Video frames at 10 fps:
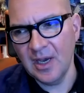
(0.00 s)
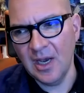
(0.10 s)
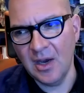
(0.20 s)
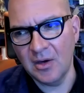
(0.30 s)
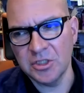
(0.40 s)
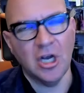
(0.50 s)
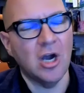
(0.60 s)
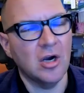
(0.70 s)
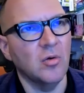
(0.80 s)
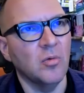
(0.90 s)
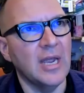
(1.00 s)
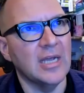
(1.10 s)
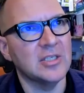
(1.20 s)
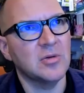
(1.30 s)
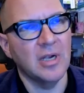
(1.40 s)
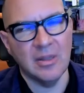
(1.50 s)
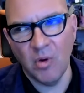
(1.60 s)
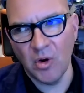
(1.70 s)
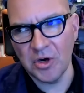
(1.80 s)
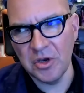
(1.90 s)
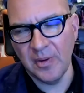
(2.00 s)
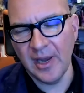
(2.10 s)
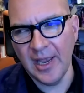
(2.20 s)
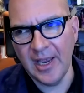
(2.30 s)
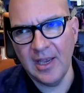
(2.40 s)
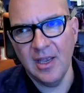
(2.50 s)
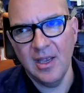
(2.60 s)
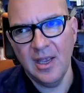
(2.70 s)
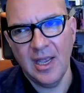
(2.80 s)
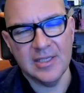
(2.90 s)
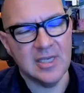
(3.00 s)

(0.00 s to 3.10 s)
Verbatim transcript: uh, shock or risk, right? The more you play heads,